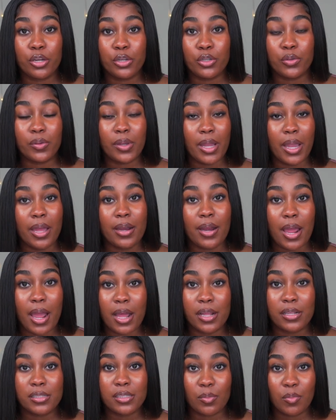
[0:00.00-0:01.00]
you can
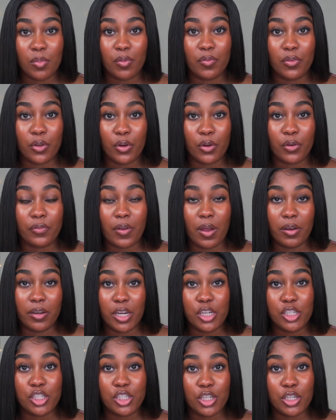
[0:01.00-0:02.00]
add some of your
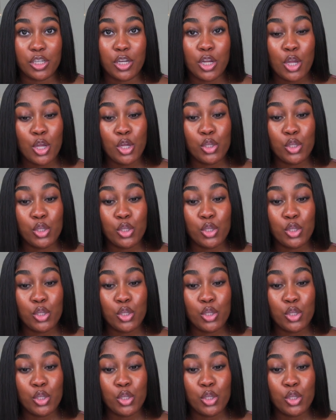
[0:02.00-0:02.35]
foundation